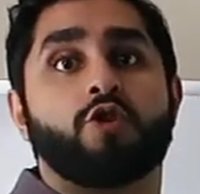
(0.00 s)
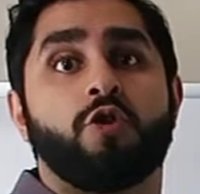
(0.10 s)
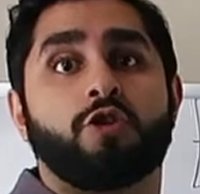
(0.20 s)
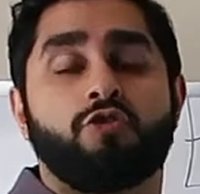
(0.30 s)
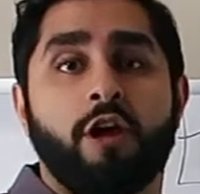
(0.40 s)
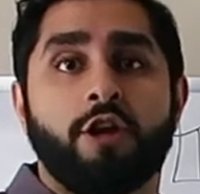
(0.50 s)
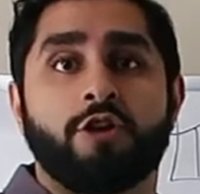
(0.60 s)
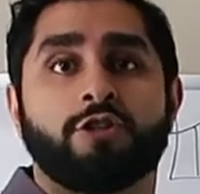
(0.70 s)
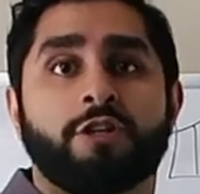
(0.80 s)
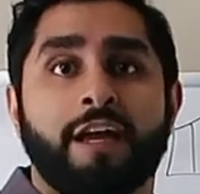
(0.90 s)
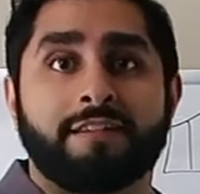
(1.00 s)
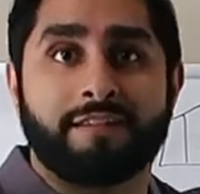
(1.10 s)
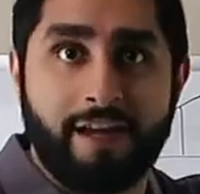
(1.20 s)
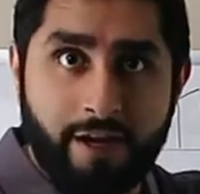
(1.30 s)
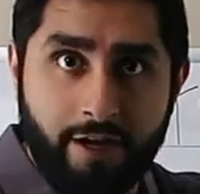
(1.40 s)
short traders get
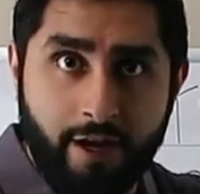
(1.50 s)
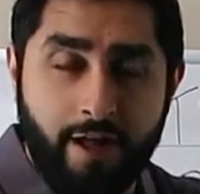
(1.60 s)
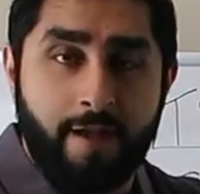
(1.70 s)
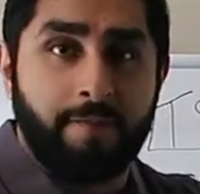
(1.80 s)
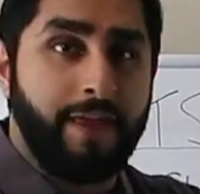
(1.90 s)
scared.